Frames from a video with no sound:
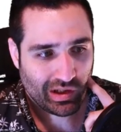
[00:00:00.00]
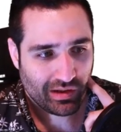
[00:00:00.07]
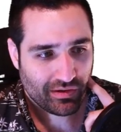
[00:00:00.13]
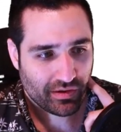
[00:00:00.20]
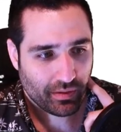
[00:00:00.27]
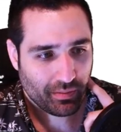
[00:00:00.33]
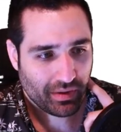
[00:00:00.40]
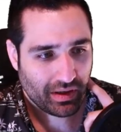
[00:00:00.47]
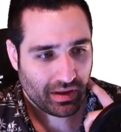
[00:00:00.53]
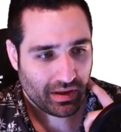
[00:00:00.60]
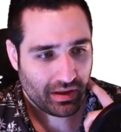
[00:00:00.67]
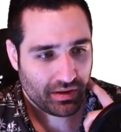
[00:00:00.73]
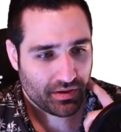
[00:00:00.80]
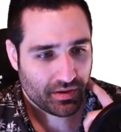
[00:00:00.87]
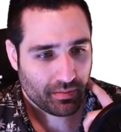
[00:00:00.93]
Skip
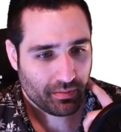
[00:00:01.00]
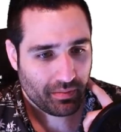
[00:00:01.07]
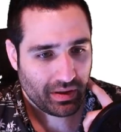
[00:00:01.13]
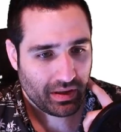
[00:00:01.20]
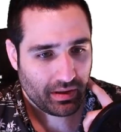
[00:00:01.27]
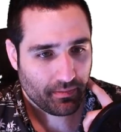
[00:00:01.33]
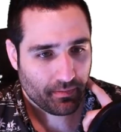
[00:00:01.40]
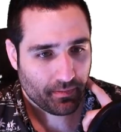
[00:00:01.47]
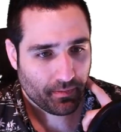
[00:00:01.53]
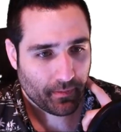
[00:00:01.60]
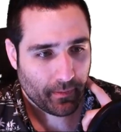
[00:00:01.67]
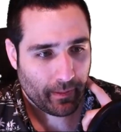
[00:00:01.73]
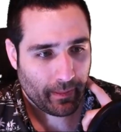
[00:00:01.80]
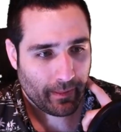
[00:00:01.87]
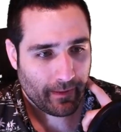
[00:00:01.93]
ahead just a bit.
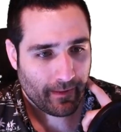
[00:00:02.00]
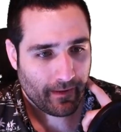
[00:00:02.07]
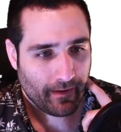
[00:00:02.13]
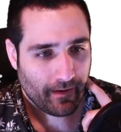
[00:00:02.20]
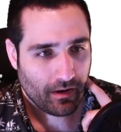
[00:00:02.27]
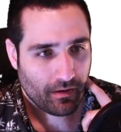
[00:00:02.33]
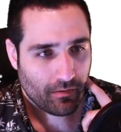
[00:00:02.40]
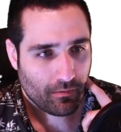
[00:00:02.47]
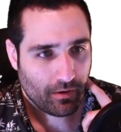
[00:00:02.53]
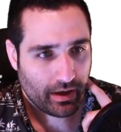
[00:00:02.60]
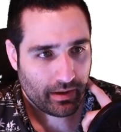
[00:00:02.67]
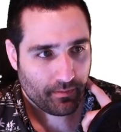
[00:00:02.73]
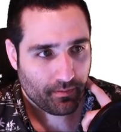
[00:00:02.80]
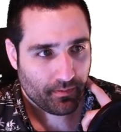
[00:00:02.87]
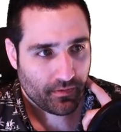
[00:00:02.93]

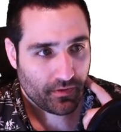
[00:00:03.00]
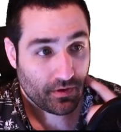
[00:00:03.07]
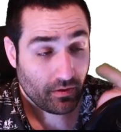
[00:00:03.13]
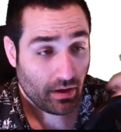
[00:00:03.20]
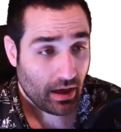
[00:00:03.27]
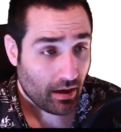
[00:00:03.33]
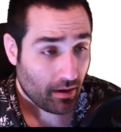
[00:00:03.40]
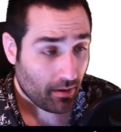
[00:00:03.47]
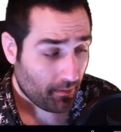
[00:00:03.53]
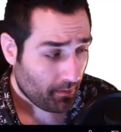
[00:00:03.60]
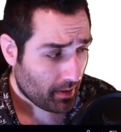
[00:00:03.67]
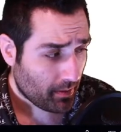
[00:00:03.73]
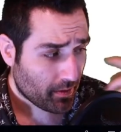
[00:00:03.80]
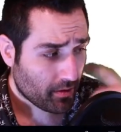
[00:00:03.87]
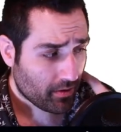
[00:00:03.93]
Right. So now
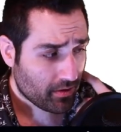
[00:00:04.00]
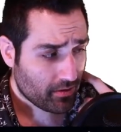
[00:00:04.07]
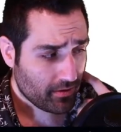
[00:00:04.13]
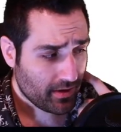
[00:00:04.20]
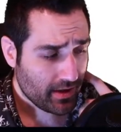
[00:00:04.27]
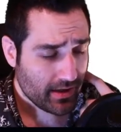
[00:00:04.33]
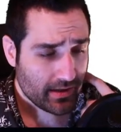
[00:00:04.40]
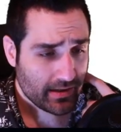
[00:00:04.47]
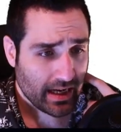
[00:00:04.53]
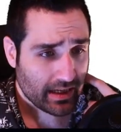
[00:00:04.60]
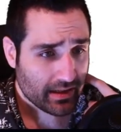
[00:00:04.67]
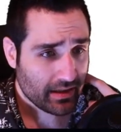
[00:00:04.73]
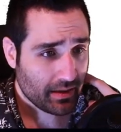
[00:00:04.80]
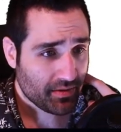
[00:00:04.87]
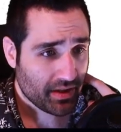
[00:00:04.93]
I'm going through the exact
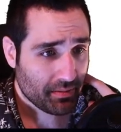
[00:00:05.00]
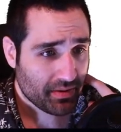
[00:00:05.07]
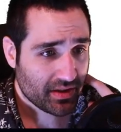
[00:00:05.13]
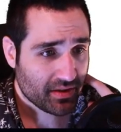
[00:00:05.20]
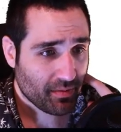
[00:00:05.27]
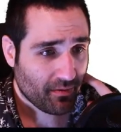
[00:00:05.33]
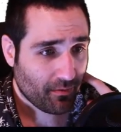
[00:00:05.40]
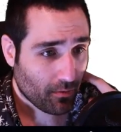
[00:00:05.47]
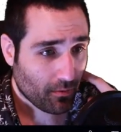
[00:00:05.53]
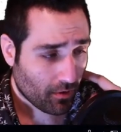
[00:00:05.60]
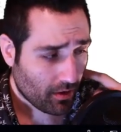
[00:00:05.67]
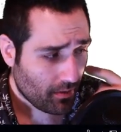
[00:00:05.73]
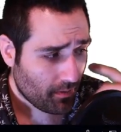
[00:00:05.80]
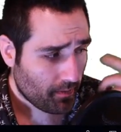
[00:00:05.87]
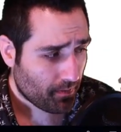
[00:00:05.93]
same steps as
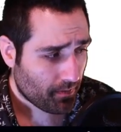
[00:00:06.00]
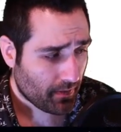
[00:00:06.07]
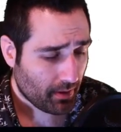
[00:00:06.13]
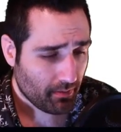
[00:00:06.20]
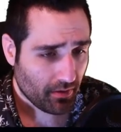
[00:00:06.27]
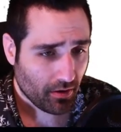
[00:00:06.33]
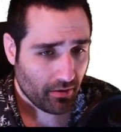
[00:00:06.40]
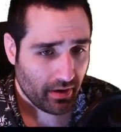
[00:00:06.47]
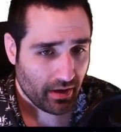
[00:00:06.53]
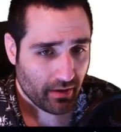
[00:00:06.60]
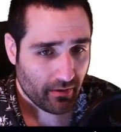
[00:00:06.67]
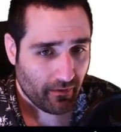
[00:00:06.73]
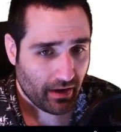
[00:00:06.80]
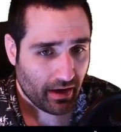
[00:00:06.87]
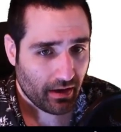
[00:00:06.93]
before. I'm loading the
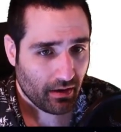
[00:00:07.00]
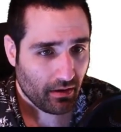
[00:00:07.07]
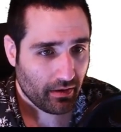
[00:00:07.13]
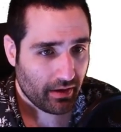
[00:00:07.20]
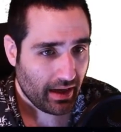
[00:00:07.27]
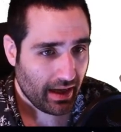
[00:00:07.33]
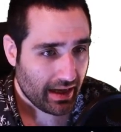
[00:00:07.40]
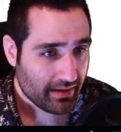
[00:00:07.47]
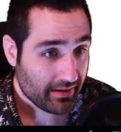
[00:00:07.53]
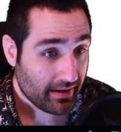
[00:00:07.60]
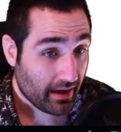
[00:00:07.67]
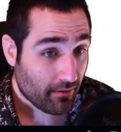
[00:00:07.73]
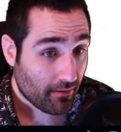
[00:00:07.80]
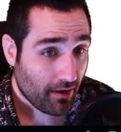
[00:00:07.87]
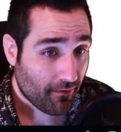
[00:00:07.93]
file that has
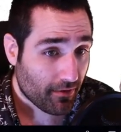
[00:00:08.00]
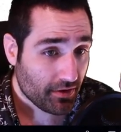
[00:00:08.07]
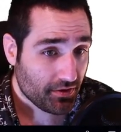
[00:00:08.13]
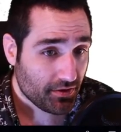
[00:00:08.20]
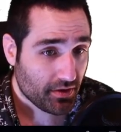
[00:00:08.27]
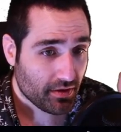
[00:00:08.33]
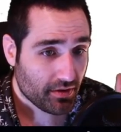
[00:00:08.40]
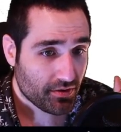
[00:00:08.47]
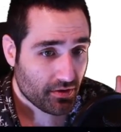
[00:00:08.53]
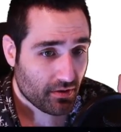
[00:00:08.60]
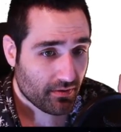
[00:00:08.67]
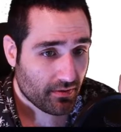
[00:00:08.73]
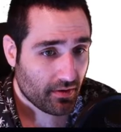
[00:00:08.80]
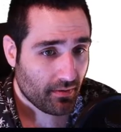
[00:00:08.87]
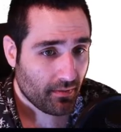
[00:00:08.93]
that reference to the
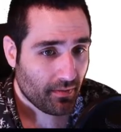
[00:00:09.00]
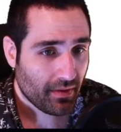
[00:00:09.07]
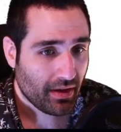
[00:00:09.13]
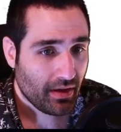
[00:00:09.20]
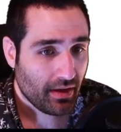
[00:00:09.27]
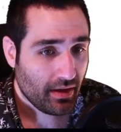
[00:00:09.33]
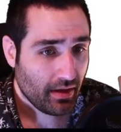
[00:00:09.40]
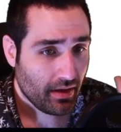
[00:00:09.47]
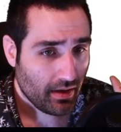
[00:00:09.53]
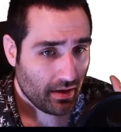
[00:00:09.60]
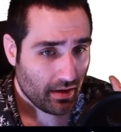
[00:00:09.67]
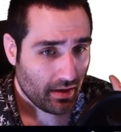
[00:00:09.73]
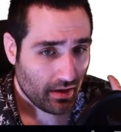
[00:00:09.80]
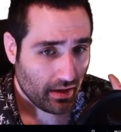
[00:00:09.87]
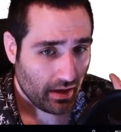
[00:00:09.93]
server.
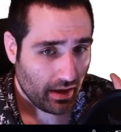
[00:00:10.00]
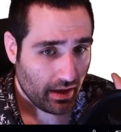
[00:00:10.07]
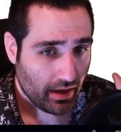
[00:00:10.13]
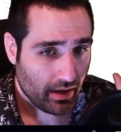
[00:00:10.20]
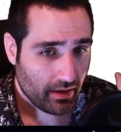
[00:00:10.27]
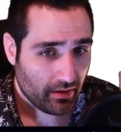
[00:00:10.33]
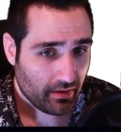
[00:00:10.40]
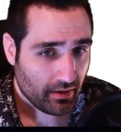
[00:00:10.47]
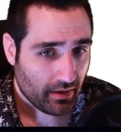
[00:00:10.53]
And